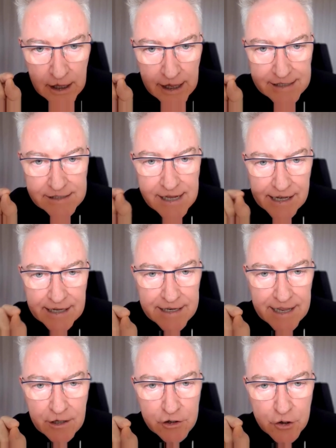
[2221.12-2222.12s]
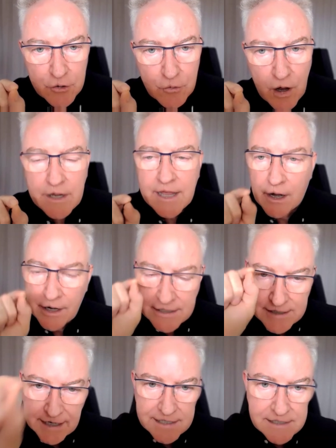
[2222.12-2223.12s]
It's getting down to, okay,
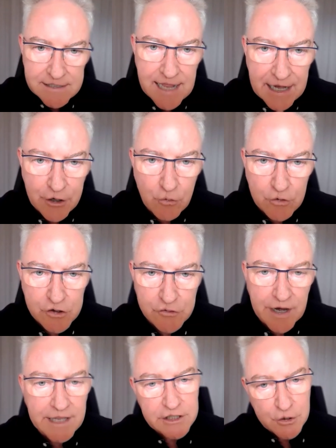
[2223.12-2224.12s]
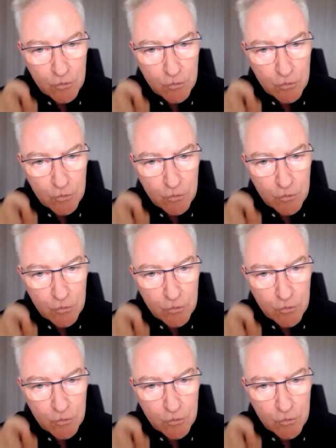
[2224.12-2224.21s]
let's understand your strategy.